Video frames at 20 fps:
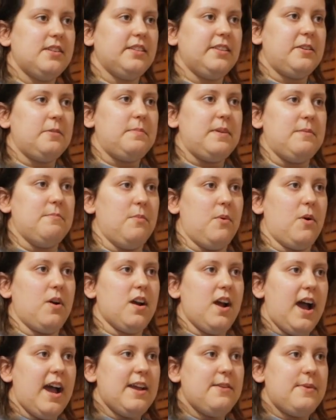were a little bit
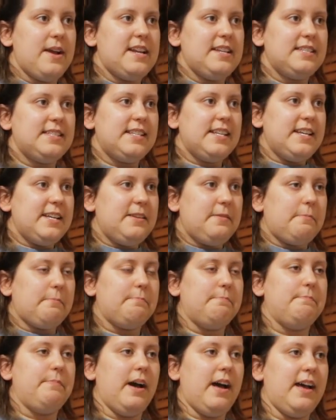more high-waisted,
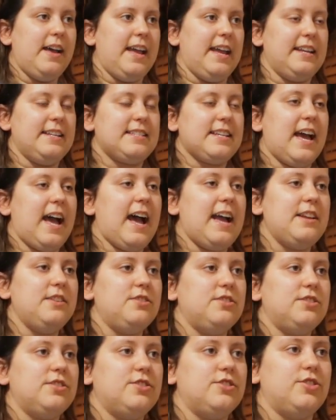but I
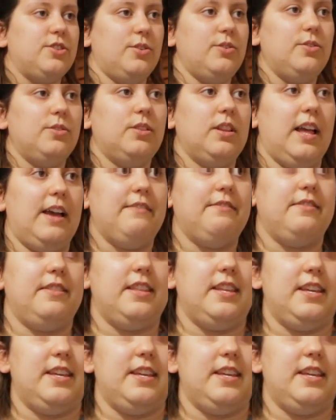do love